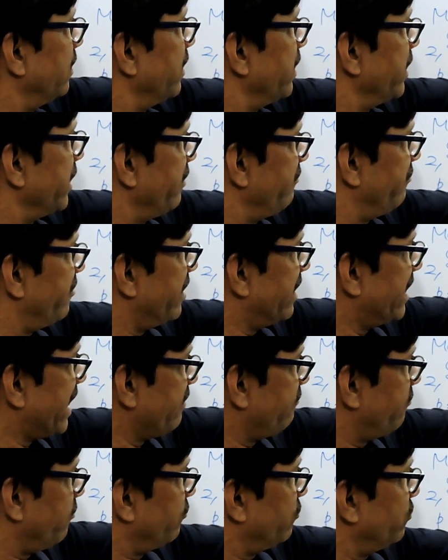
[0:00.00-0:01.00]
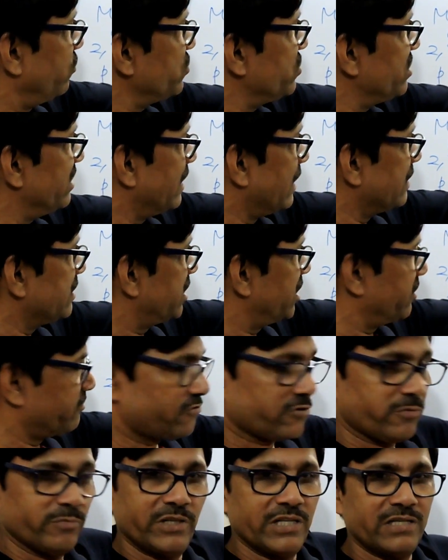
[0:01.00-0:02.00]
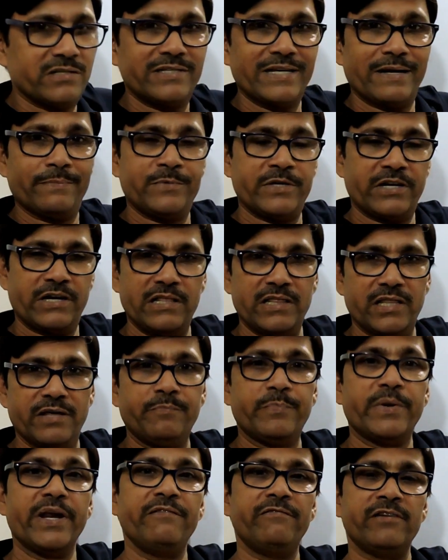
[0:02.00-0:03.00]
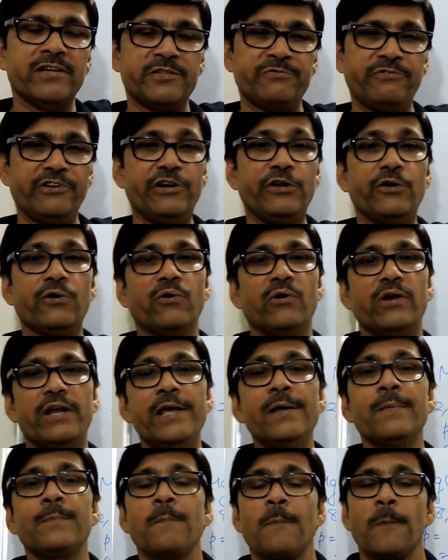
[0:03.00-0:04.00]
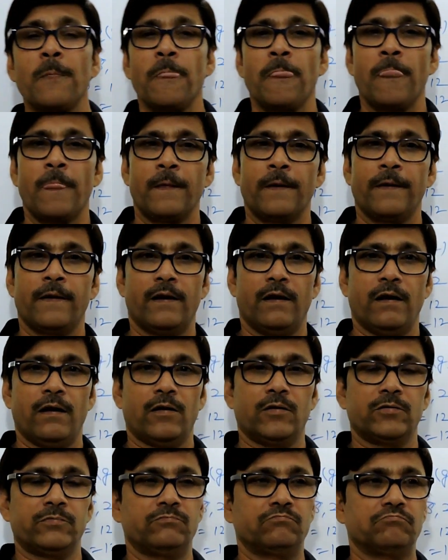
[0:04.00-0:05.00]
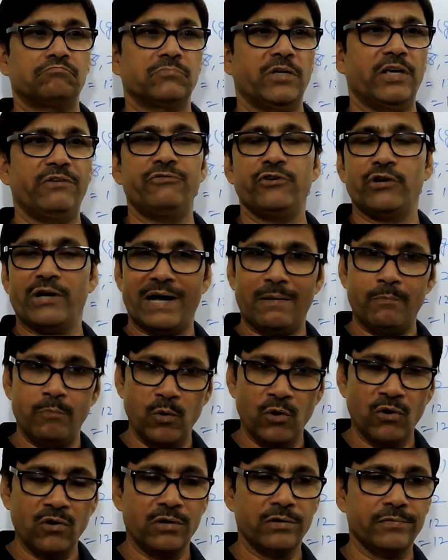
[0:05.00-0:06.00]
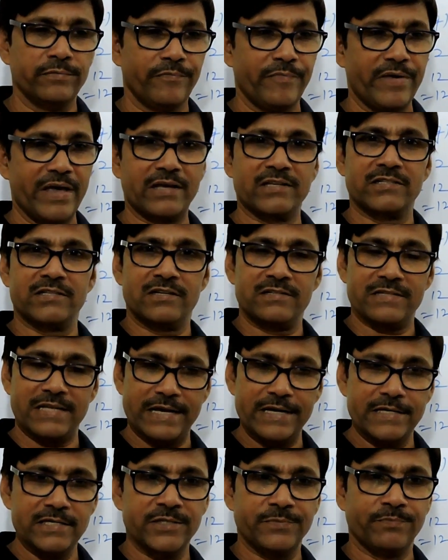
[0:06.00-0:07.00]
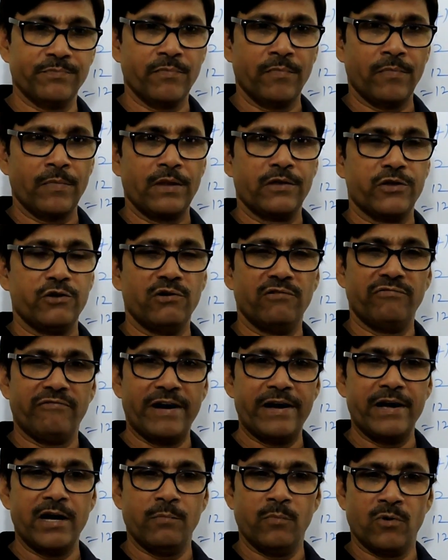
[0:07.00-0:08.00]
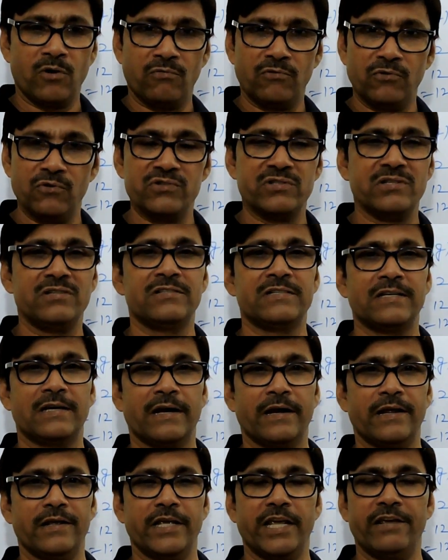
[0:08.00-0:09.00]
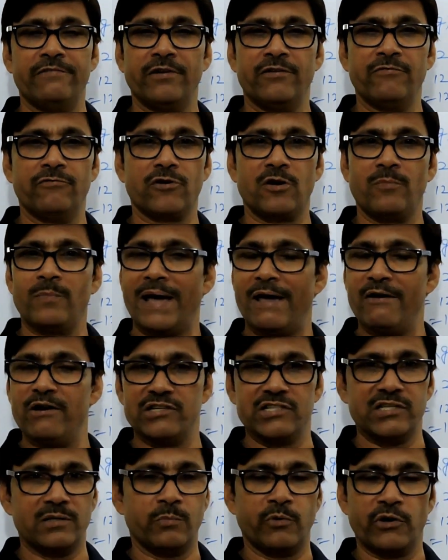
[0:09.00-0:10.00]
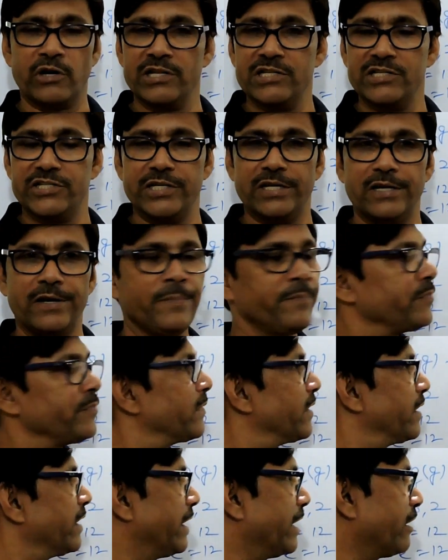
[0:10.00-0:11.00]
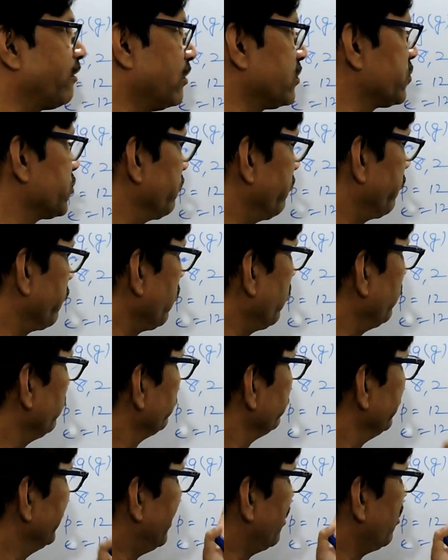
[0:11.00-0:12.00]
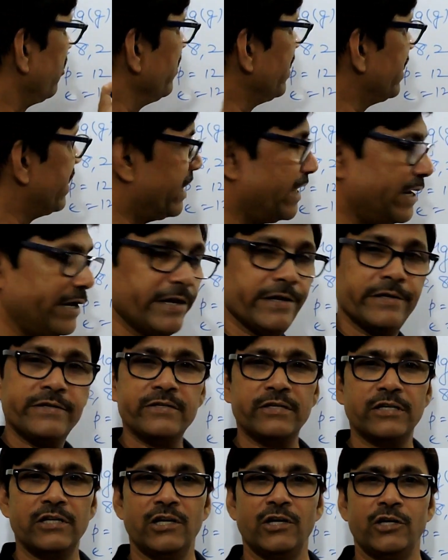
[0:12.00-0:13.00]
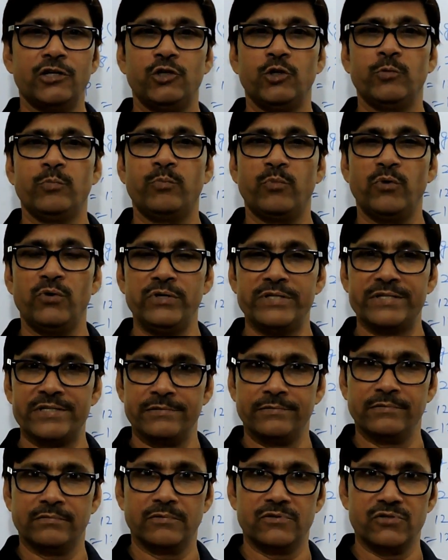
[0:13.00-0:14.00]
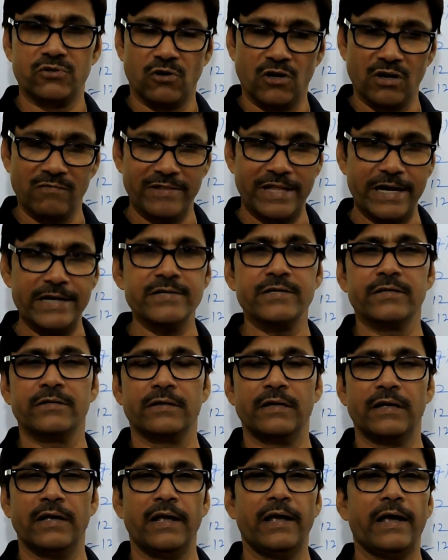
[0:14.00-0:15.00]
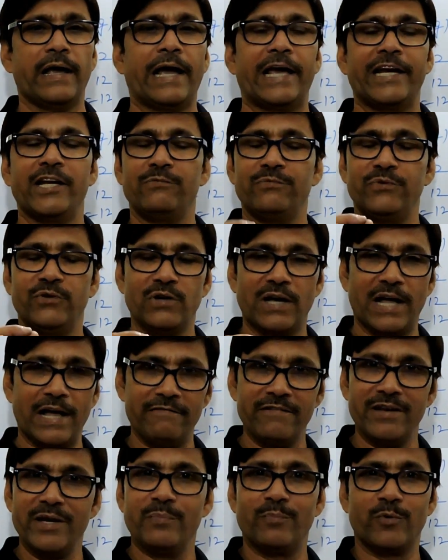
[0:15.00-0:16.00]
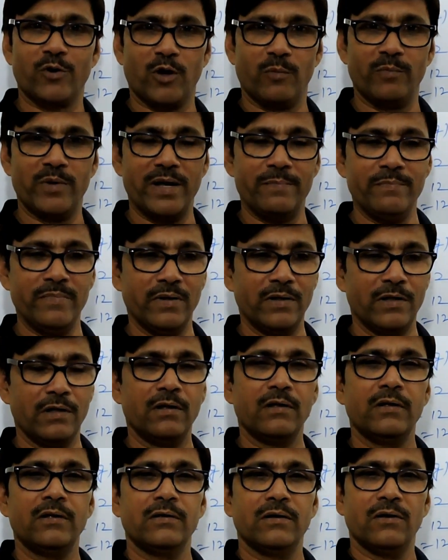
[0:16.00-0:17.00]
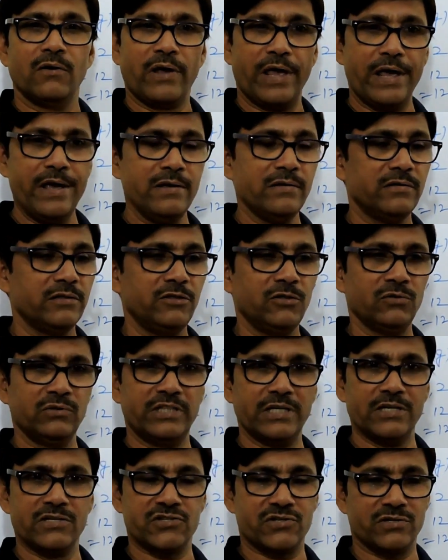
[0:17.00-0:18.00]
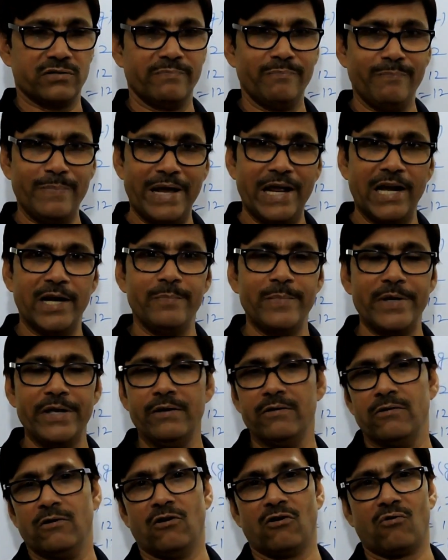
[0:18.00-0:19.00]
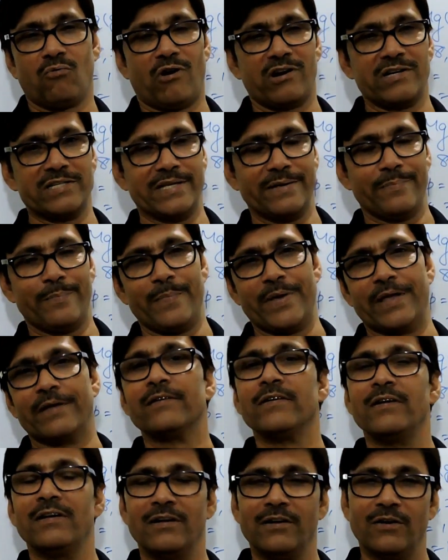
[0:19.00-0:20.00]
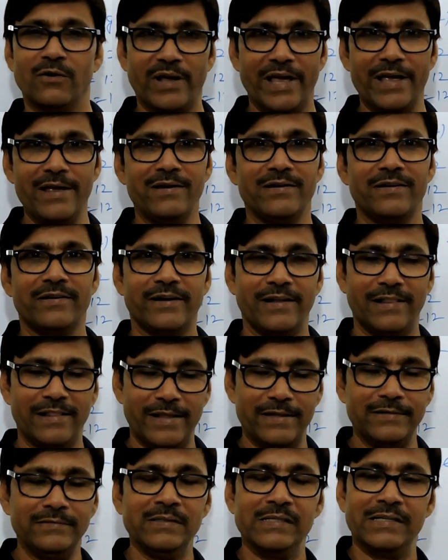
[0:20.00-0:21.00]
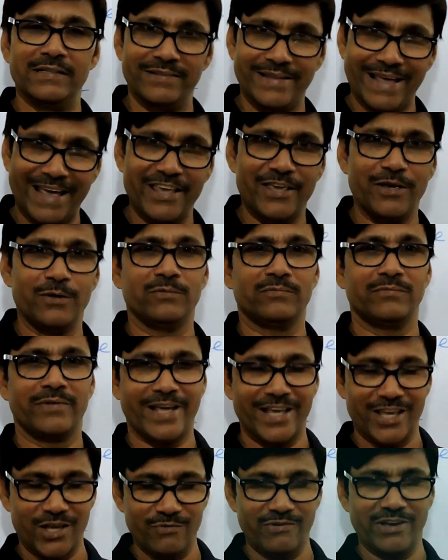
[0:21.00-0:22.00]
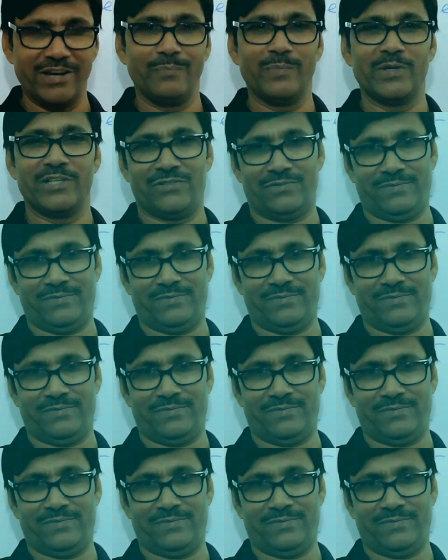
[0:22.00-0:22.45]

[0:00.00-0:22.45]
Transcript: different type of question answer from this chapter in the previous video only. If you have book exercise, you will find number of questions are given from ionization potential and also from the atomic radius. You please solve that, and if you have any problem, okay, you just mail me or WhatsApp me. Okay, till then, thank you very much.